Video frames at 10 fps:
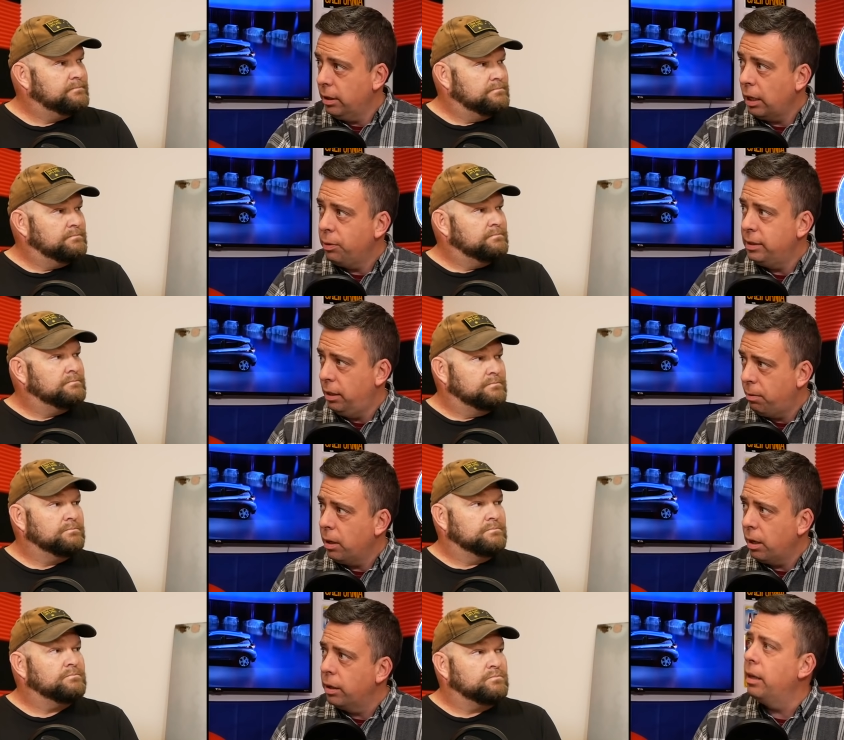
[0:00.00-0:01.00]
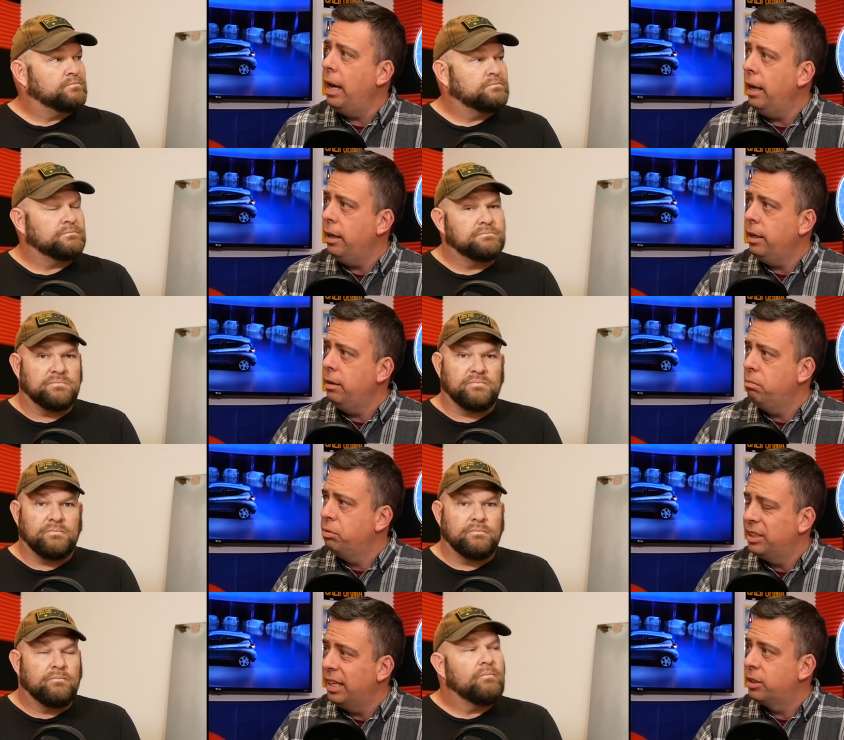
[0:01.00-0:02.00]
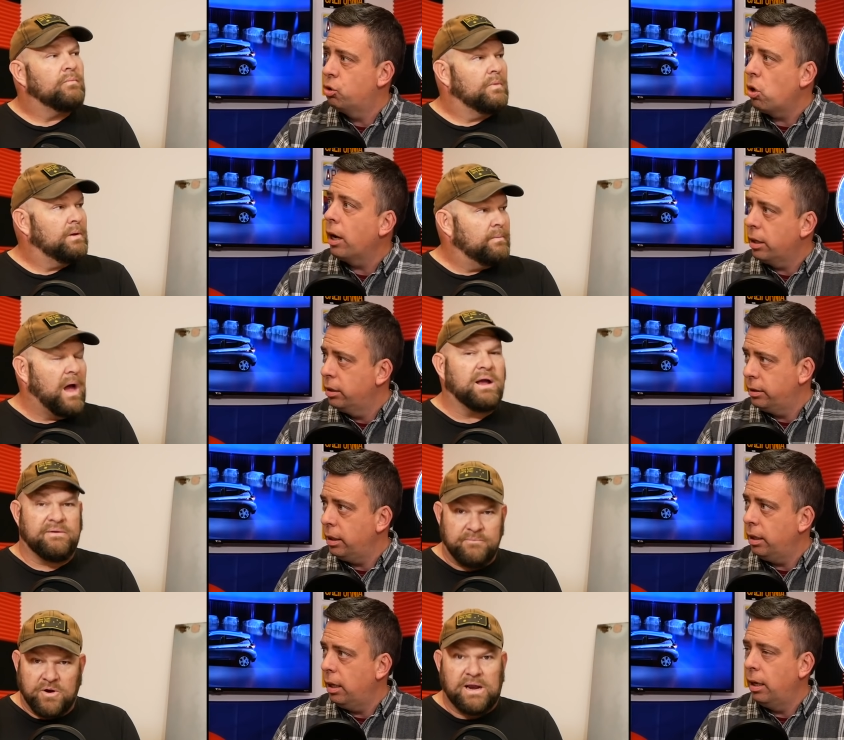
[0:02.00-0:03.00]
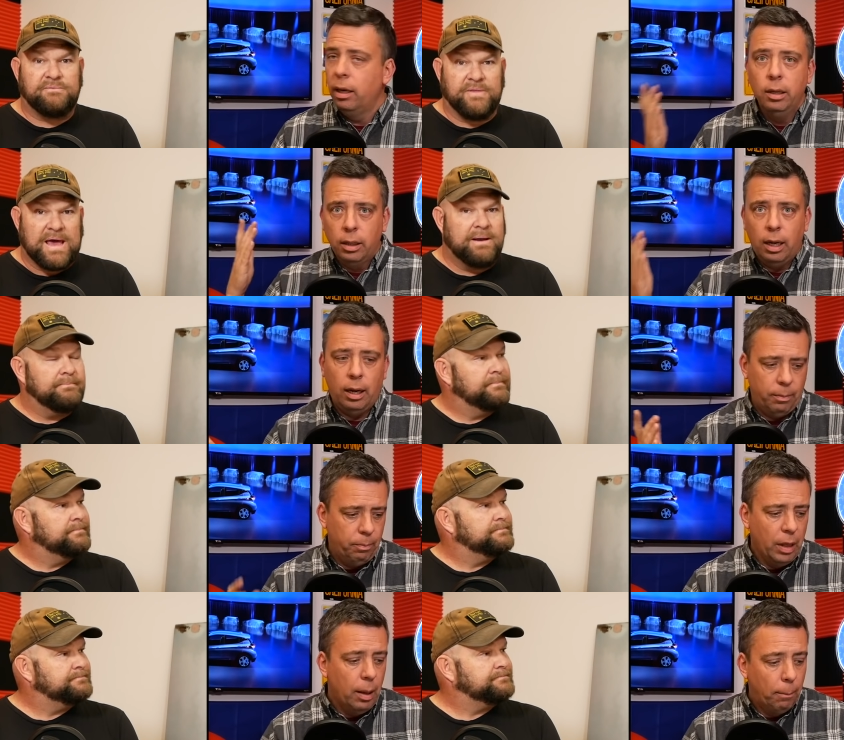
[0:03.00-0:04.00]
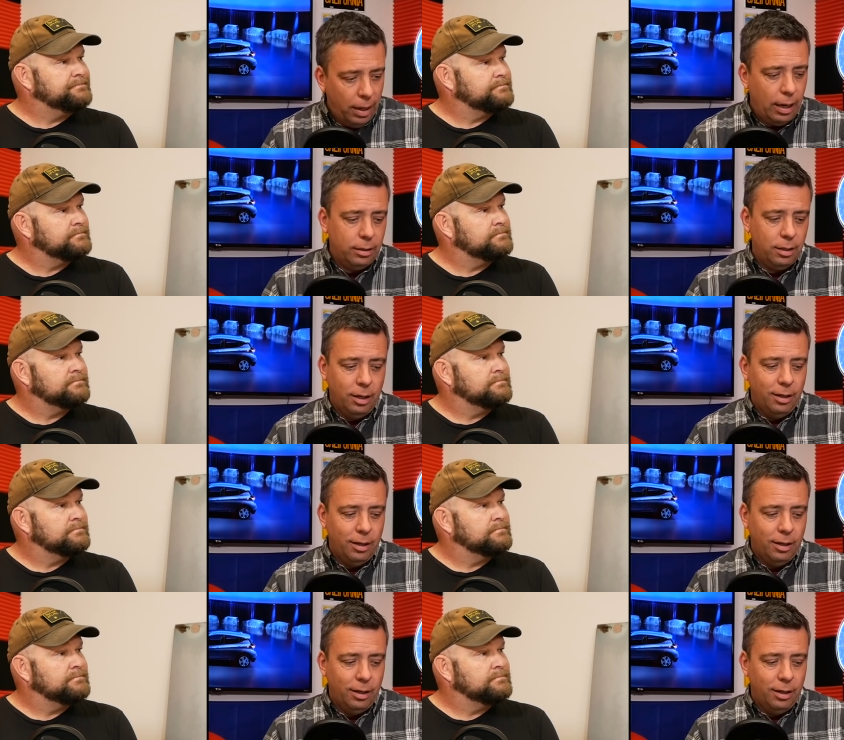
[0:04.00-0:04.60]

Speaker 1: like we said, 386 trucks. I'll give them credit uh, for that. Uh, but